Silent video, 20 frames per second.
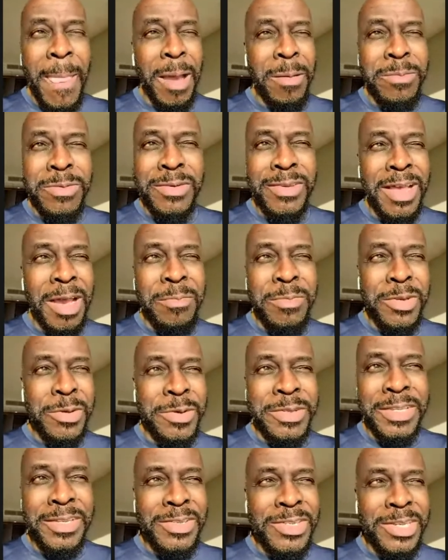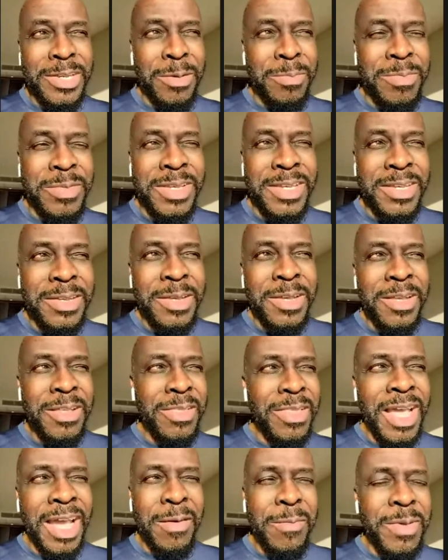I'm doing the gym.
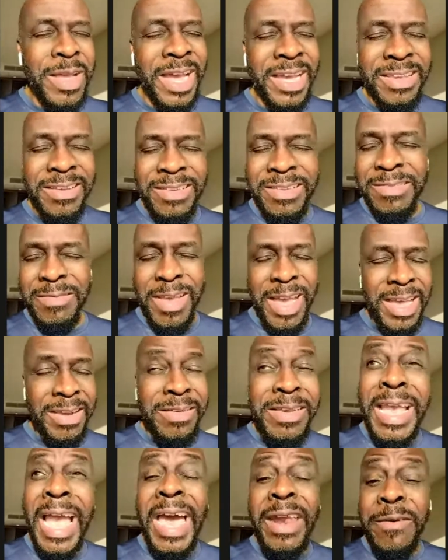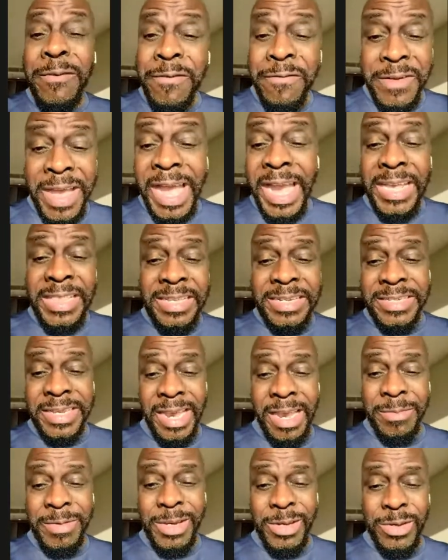I gotta find the
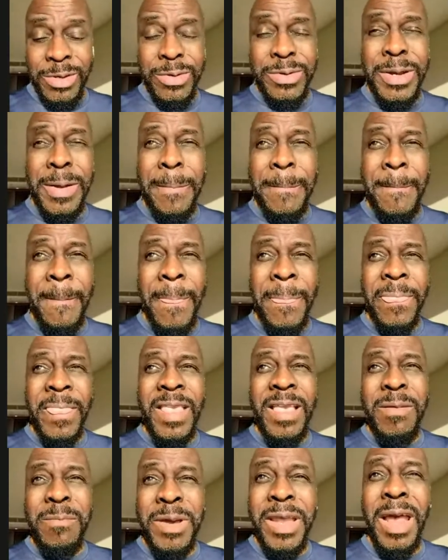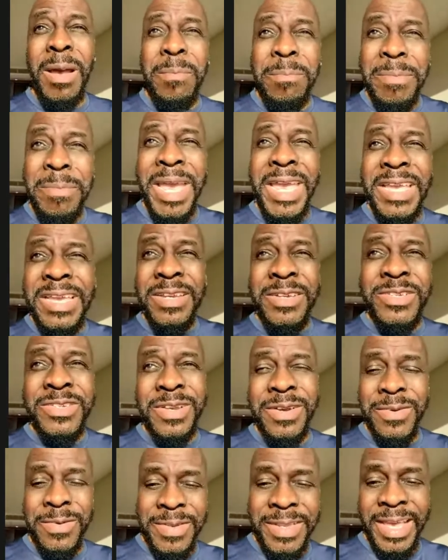time to do it, but I'm making
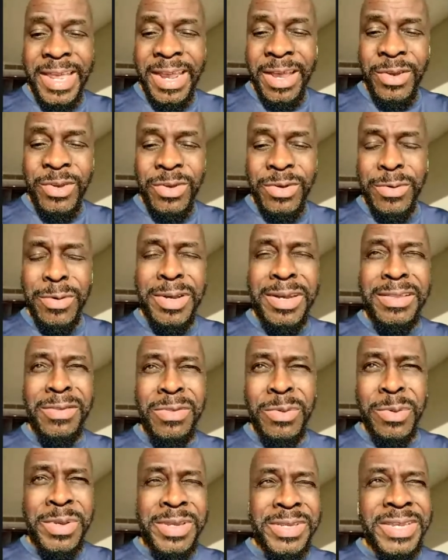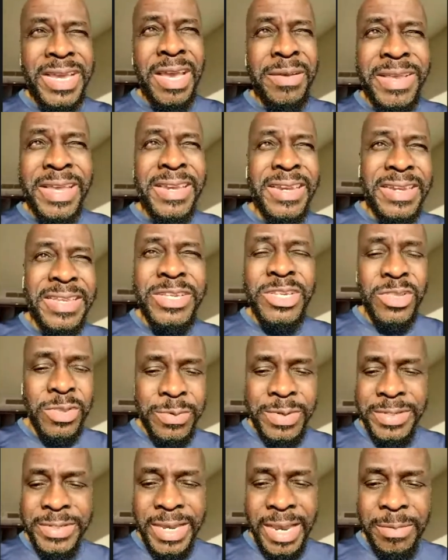certain that I do it at least
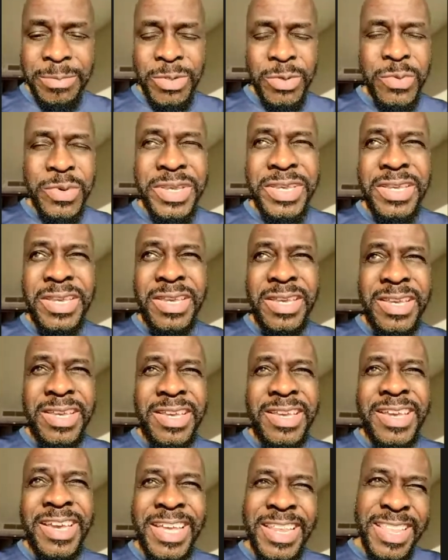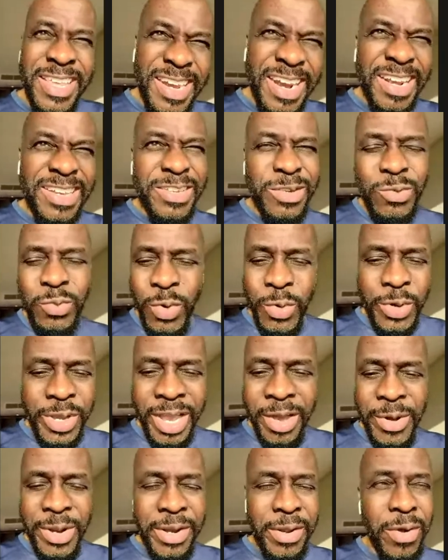3 times a week, and then I just work
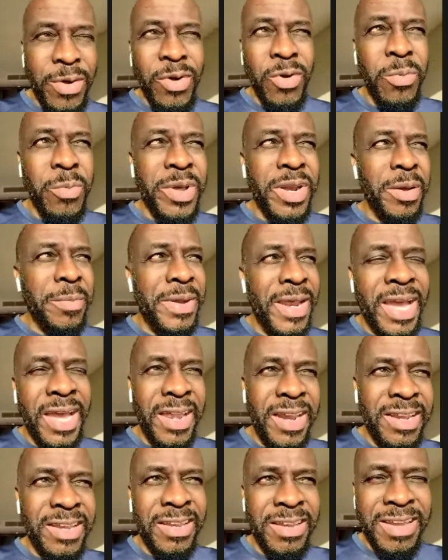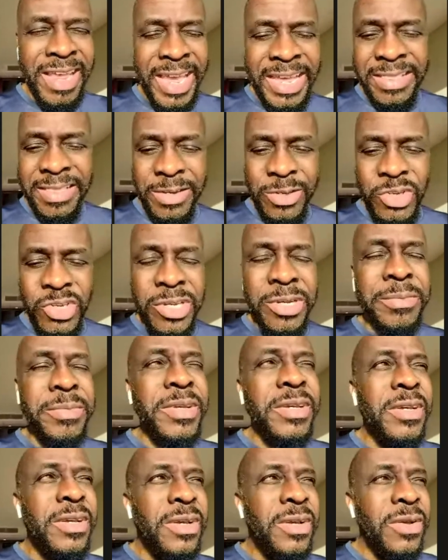out at home when I'm not at the gym.
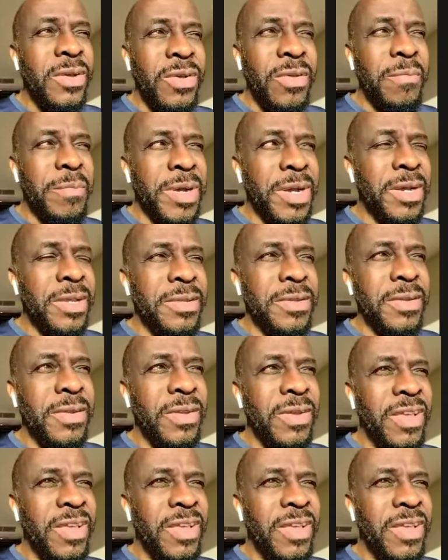But